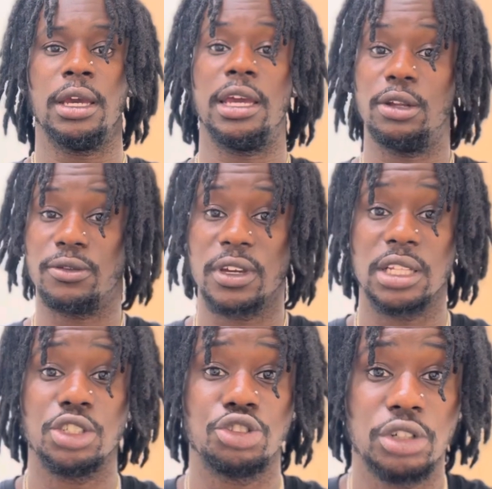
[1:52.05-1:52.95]
and don't forget
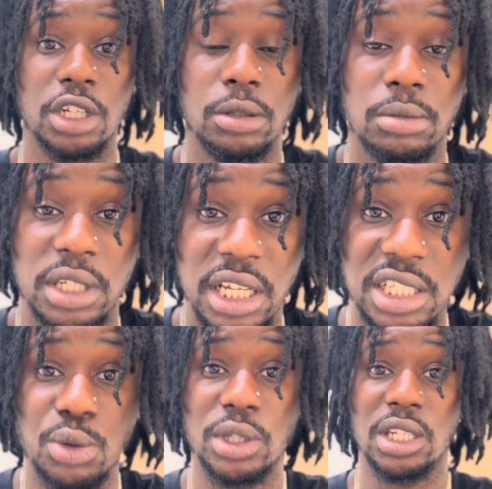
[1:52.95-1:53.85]
to stream
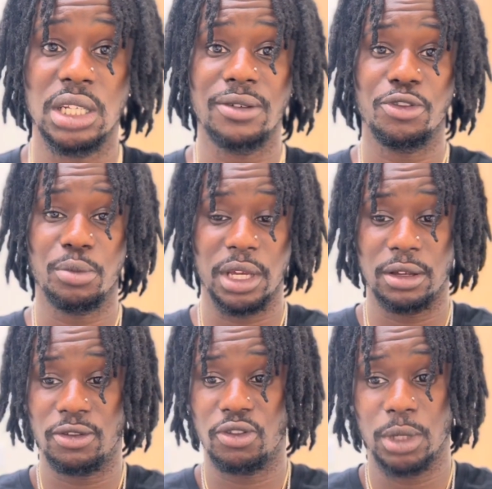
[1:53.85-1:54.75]
Dancing with the Devil, man. You
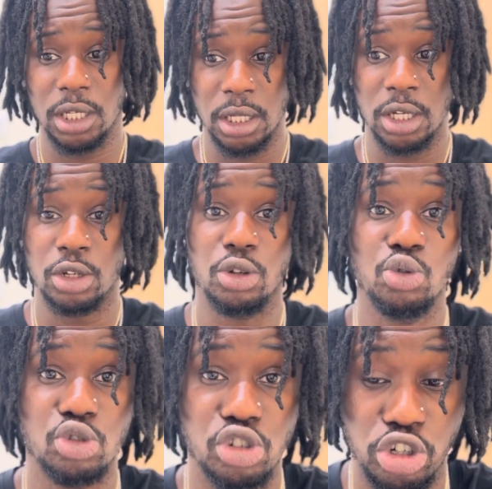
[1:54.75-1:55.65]
feel me? New
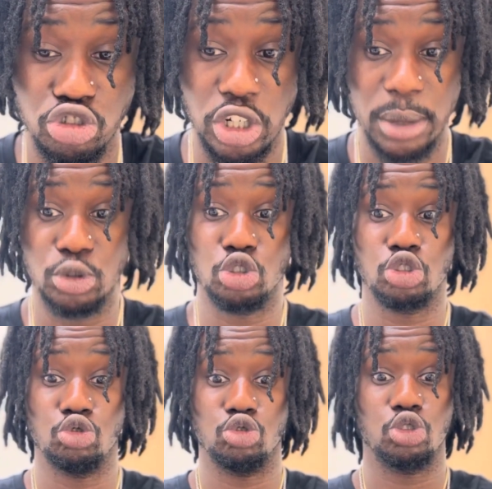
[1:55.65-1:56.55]
song dropping
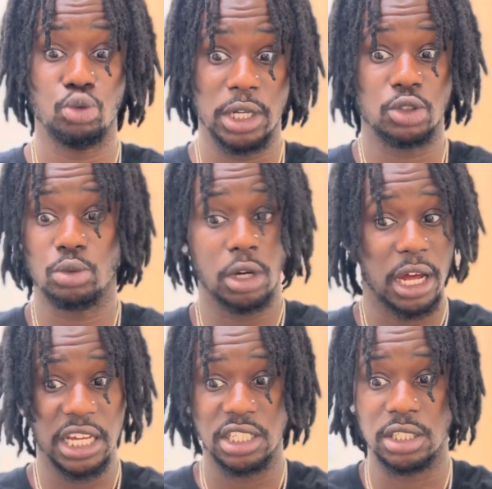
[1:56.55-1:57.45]
soon too, as well.
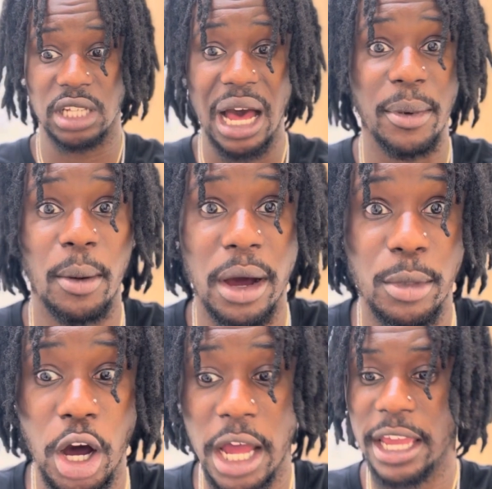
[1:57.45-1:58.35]
I ain't stopping, my
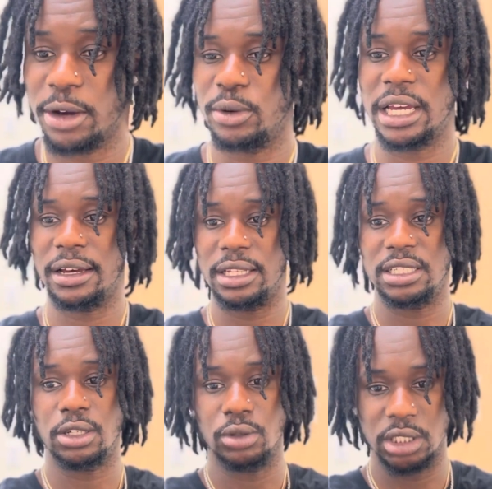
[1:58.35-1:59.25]
boy. We out here. Let's
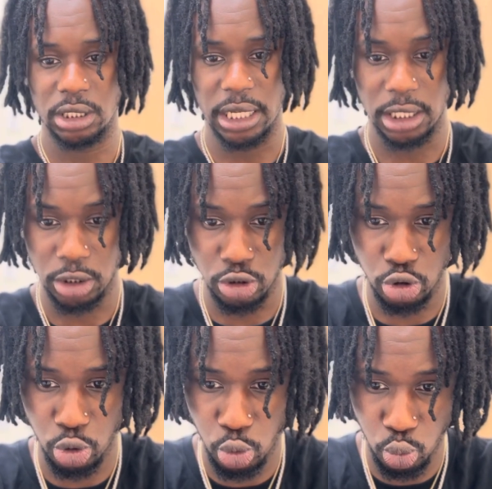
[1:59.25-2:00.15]
go. Let's get it. Let's
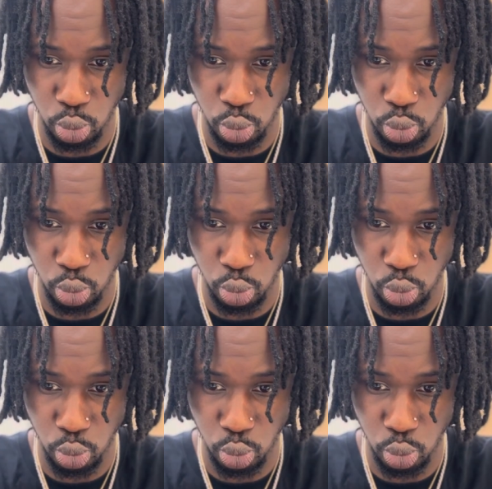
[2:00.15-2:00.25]
go.